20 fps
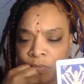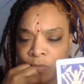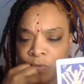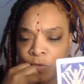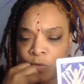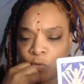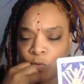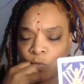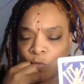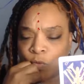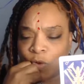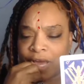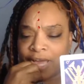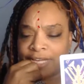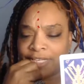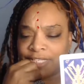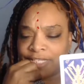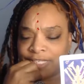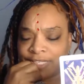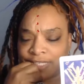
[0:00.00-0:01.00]

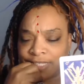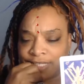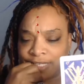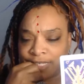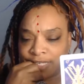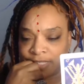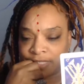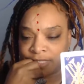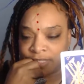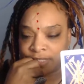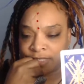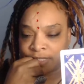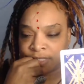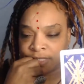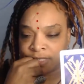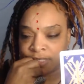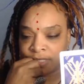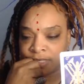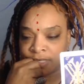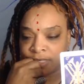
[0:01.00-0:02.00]
righteousness
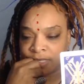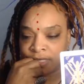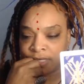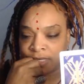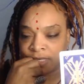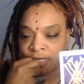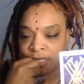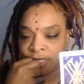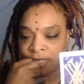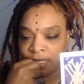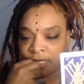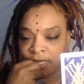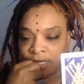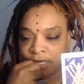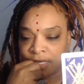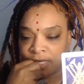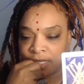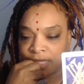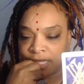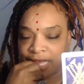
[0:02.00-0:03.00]

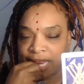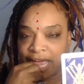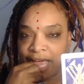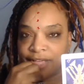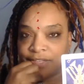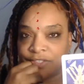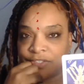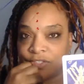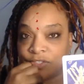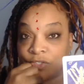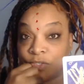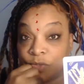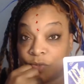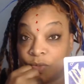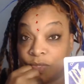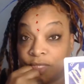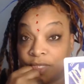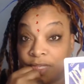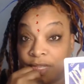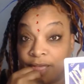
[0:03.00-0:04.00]
that has to do
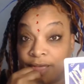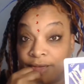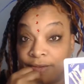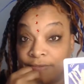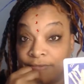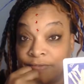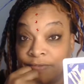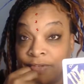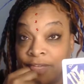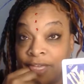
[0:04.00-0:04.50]
with love.